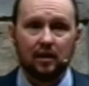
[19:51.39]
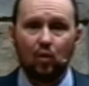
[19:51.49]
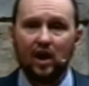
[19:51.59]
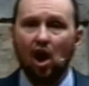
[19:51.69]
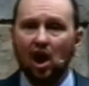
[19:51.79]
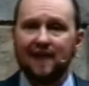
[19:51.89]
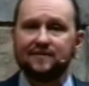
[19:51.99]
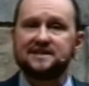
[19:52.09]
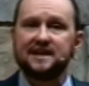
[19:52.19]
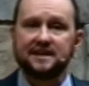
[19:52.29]
We all have a
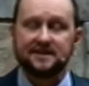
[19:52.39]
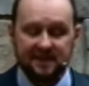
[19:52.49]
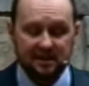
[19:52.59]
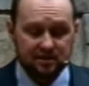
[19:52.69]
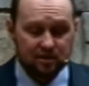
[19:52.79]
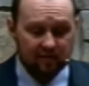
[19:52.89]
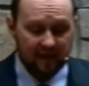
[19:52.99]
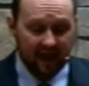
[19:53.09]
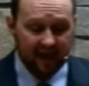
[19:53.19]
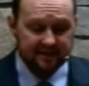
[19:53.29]
tendency to do
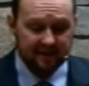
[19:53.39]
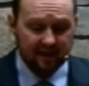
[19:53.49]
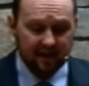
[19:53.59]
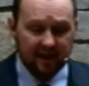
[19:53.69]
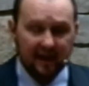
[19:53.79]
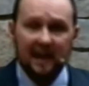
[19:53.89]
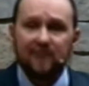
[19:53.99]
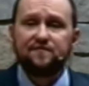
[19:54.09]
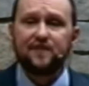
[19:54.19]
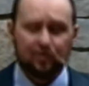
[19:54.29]
that. It
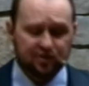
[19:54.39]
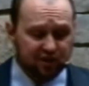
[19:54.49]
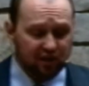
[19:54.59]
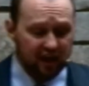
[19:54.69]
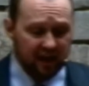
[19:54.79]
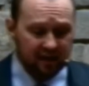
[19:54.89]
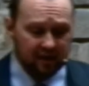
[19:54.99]
feels good.